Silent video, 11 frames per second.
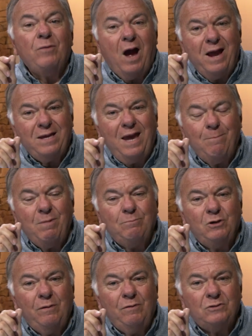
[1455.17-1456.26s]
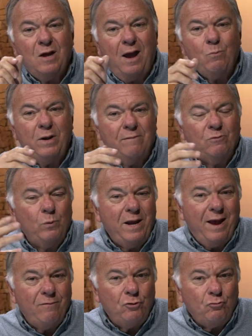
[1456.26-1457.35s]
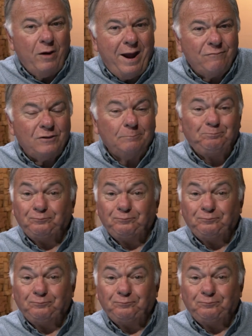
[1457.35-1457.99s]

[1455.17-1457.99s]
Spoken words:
I came up during the time whenever we had the draft.